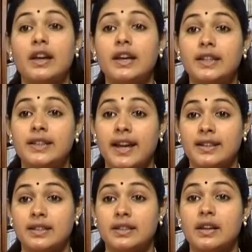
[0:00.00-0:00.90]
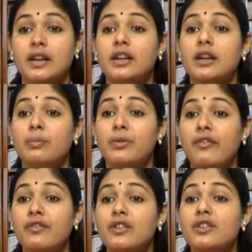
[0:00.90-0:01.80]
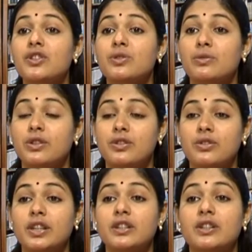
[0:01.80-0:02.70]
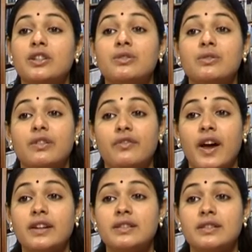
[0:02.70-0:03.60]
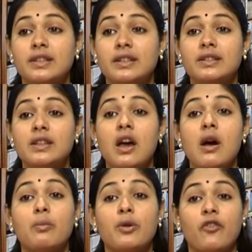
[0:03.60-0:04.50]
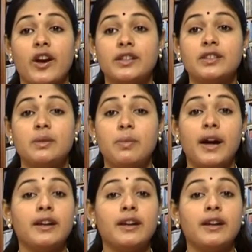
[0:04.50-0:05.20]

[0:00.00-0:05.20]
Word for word: Yet, he prefers to retreat into the fantasies provided by